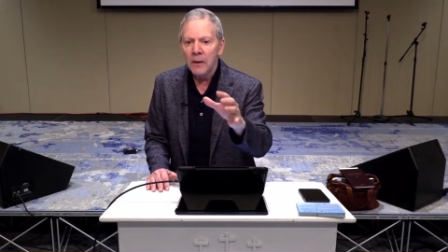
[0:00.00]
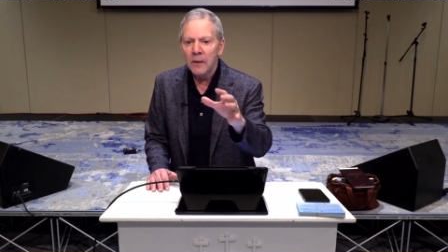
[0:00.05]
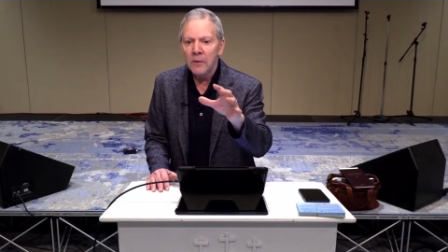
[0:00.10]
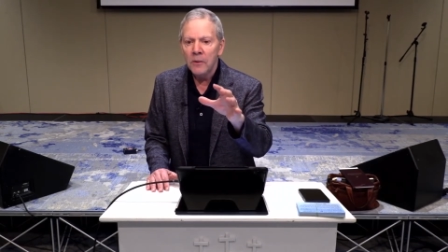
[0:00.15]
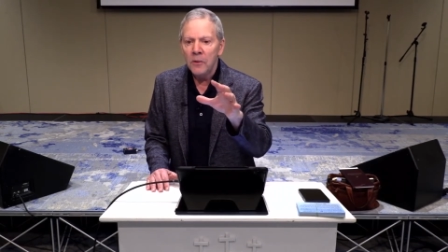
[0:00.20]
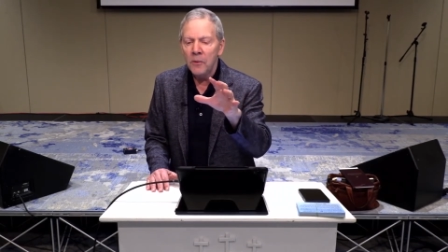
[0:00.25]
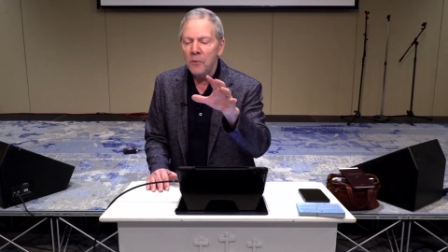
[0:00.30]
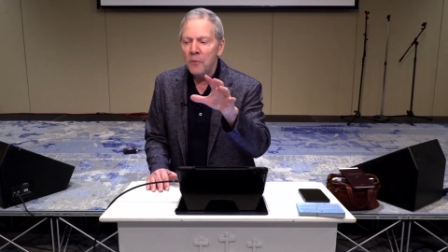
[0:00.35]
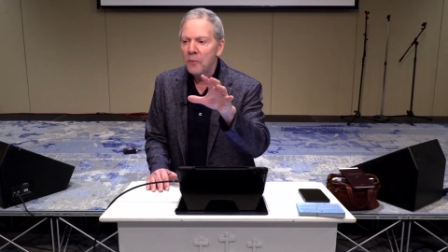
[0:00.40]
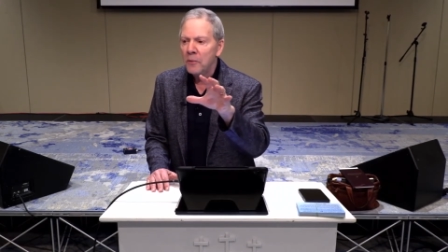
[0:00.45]

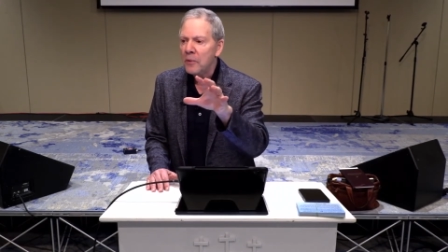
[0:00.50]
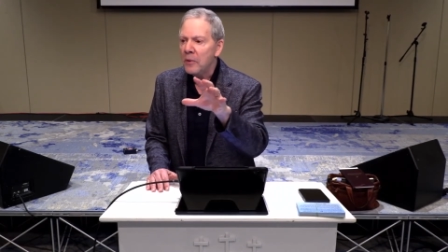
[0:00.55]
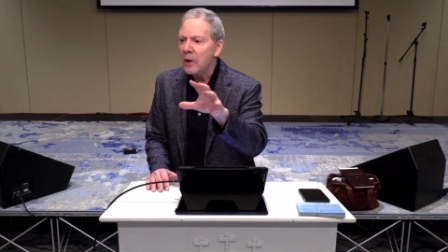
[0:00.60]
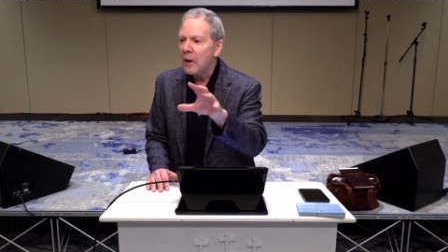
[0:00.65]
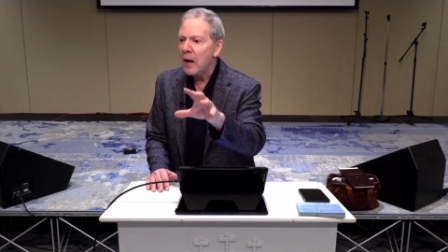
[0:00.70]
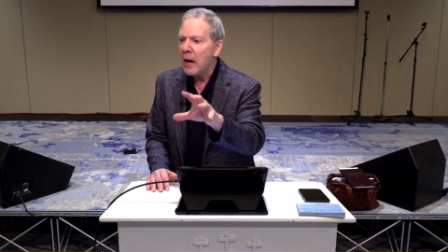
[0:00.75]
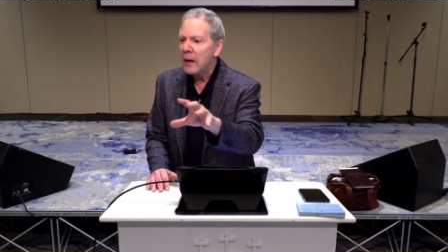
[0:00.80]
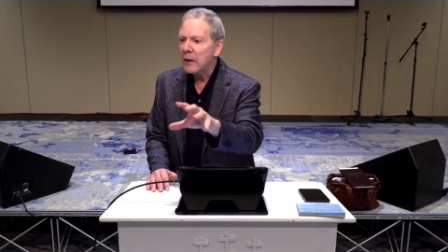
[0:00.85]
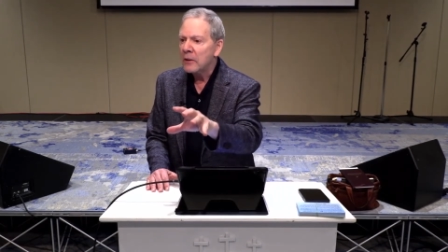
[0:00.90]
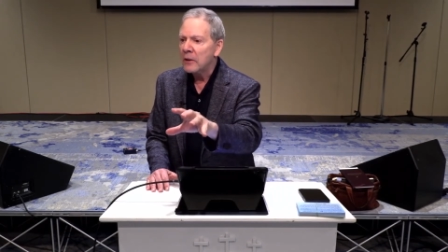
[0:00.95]
to
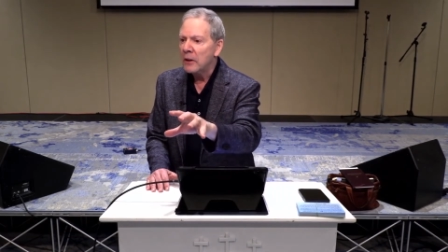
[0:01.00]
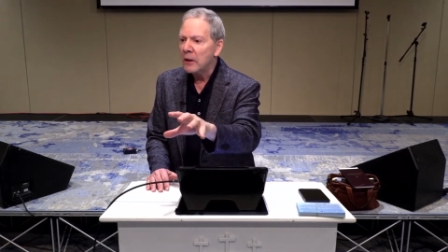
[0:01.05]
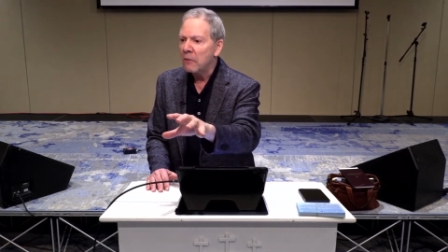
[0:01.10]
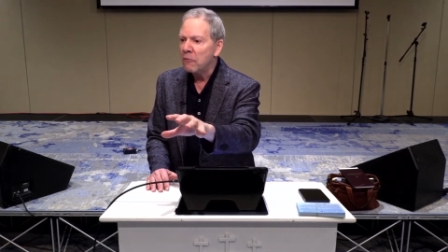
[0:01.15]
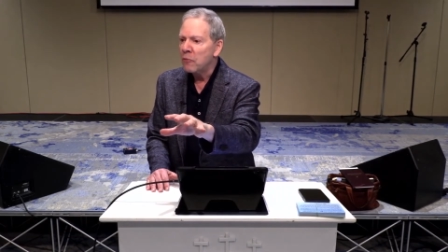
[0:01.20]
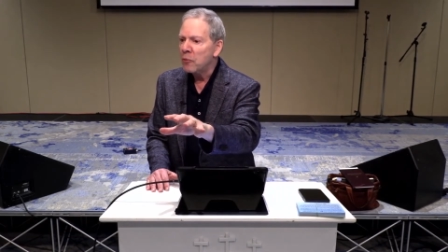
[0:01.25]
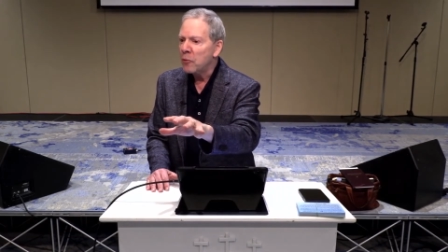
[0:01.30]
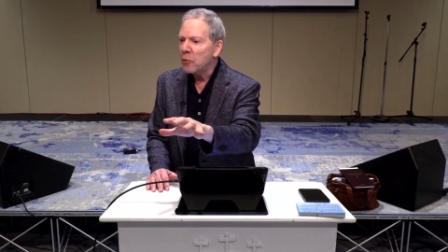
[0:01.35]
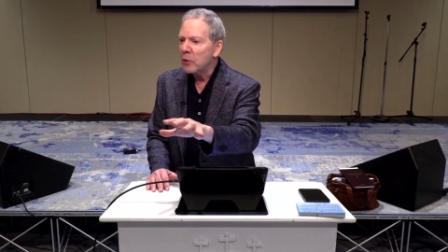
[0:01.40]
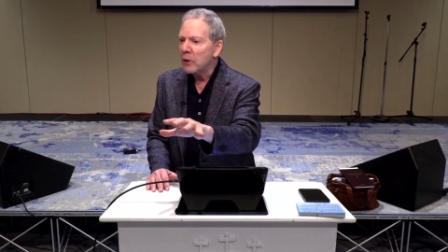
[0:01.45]
actually
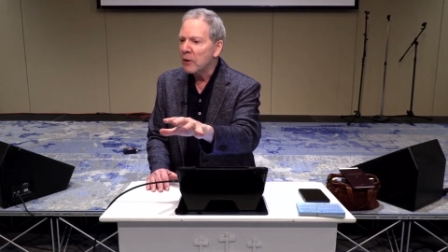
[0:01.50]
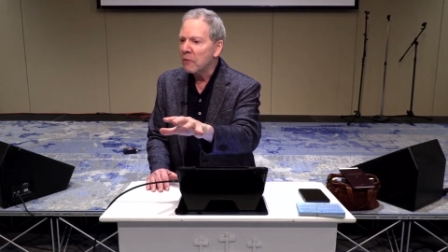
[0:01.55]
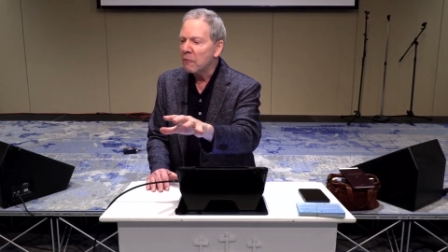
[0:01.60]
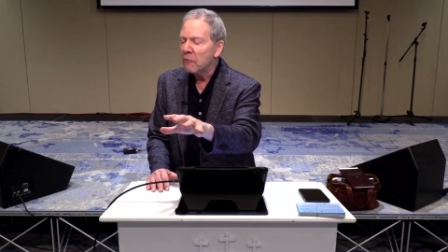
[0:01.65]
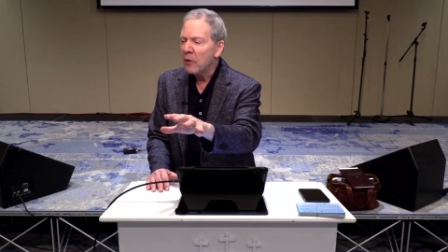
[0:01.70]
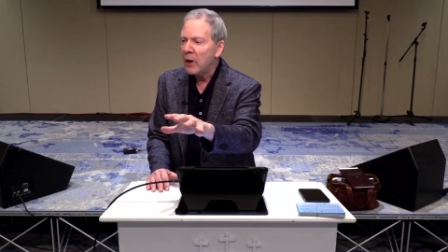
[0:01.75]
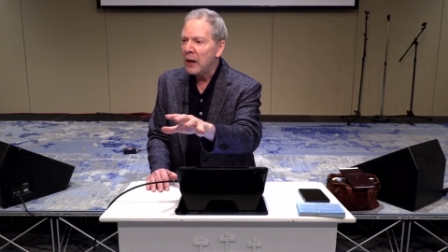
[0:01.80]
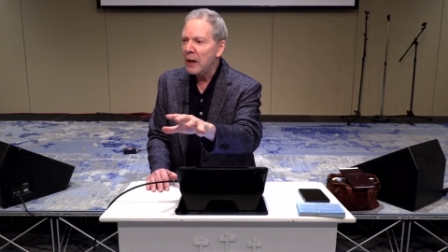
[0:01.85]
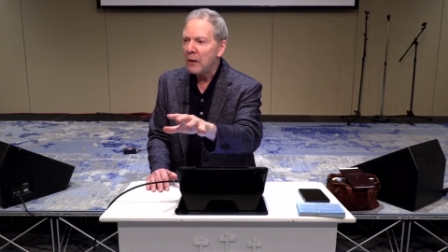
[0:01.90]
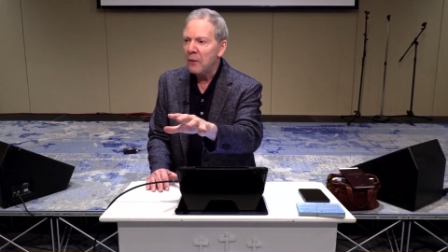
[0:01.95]
rule and
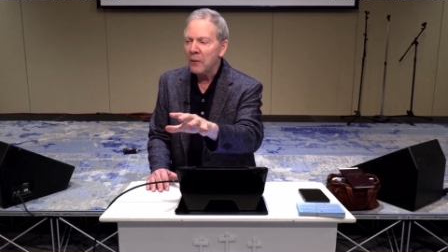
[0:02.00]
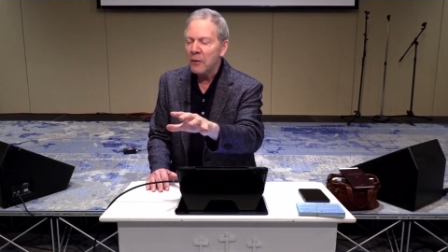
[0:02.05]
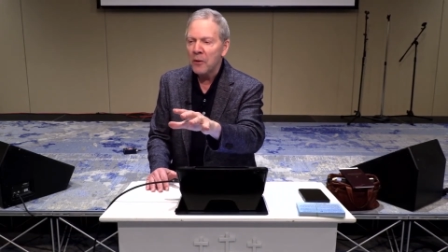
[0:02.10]
reign.